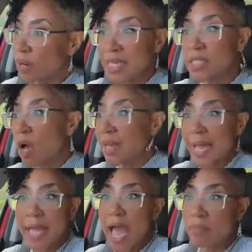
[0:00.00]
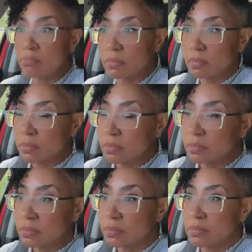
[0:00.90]
So that's all I got.
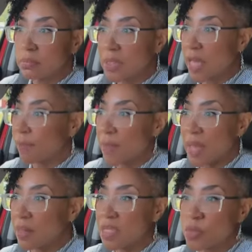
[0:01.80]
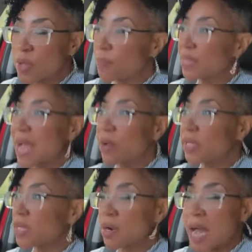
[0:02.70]
And and these people
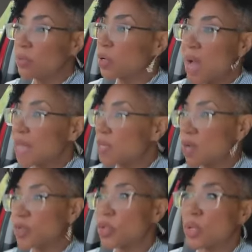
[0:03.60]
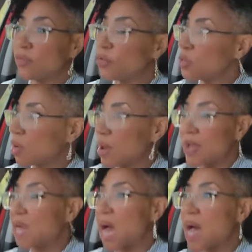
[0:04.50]
out here, I don't know how y'all do it. If you
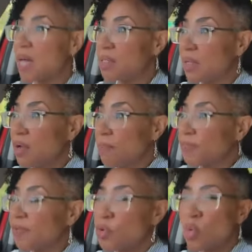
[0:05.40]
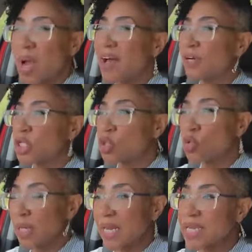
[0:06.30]
don't have God, if you don't have a
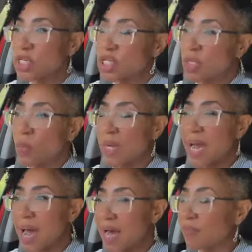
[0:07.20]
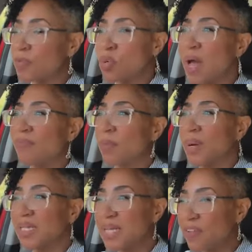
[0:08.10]
true relationship with God, if you don't
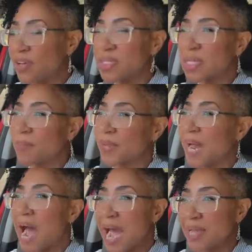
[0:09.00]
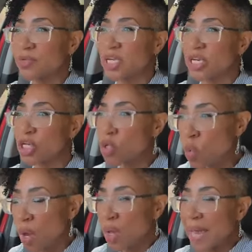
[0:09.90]
have a belief in something higher than
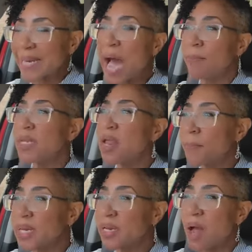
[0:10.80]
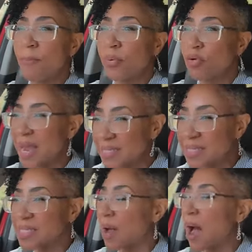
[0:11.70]
you, an omnipotent
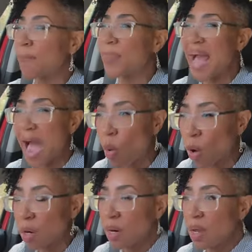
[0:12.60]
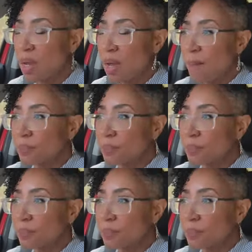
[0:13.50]
presence, a, a power